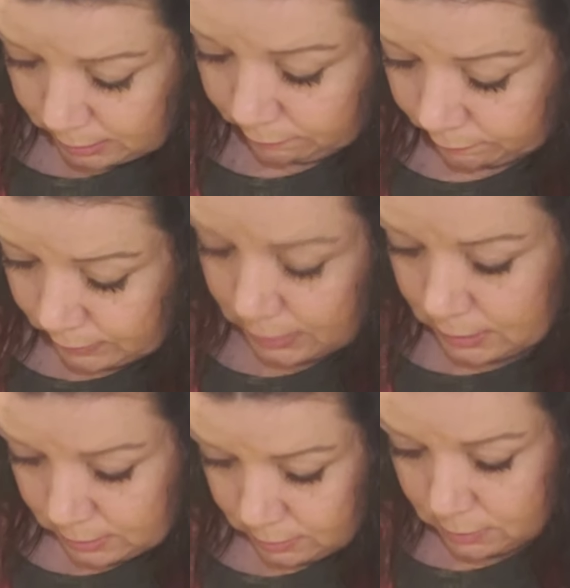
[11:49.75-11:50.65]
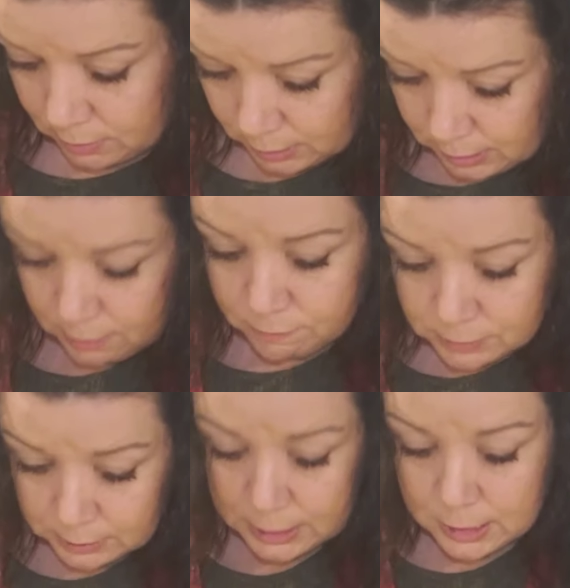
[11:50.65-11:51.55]
nice and
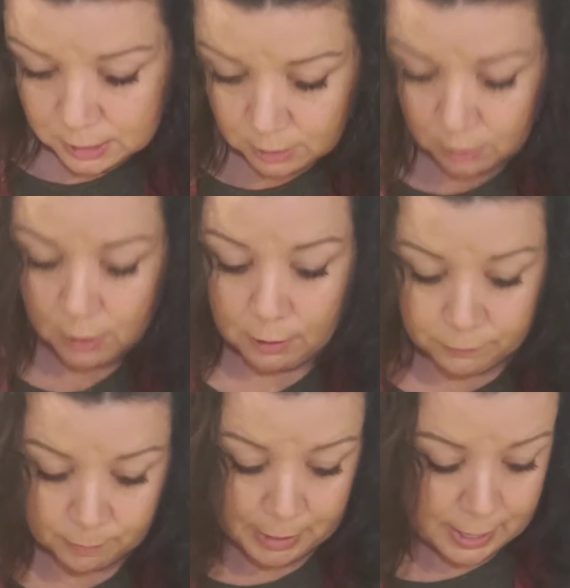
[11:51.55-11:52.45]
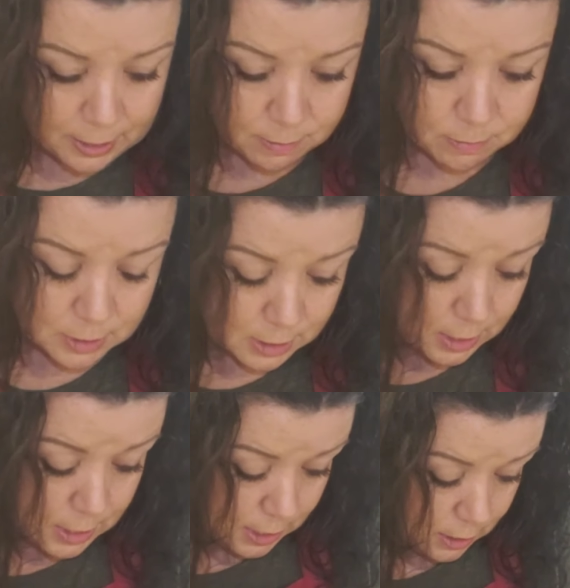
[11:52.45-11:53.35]
evenly across the bottom,
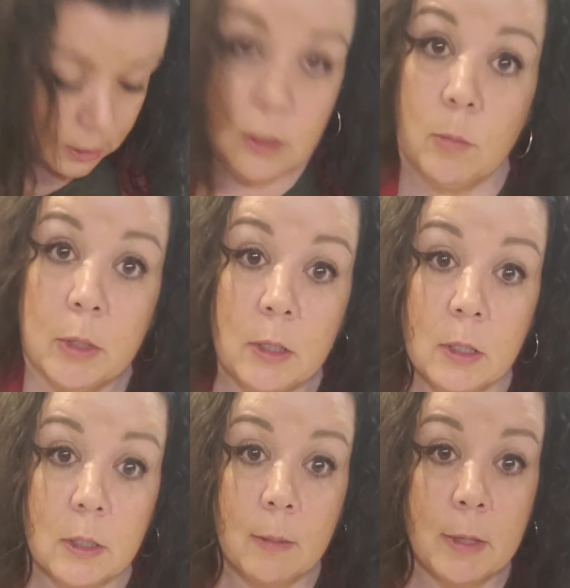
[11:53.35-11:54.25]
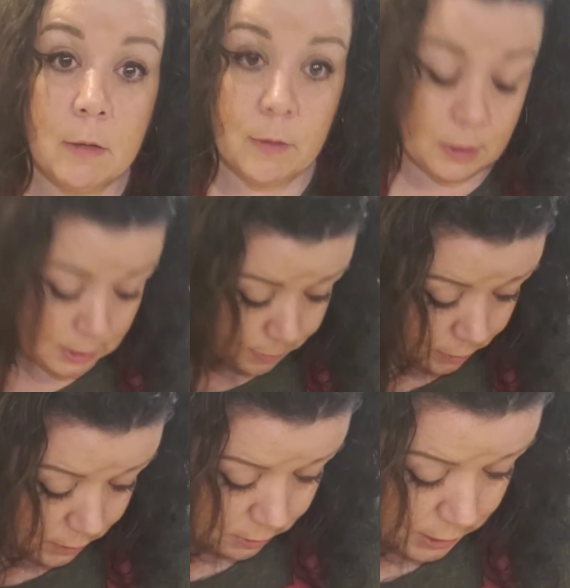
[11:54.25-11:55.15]
and then you build a little bit of a lip
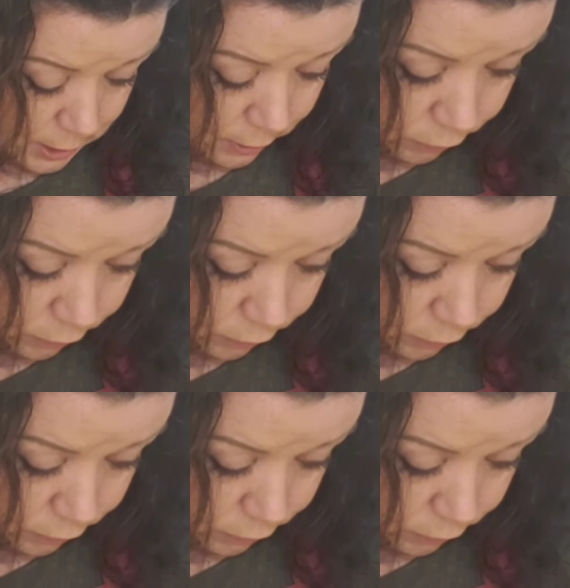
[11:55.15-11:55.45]
around the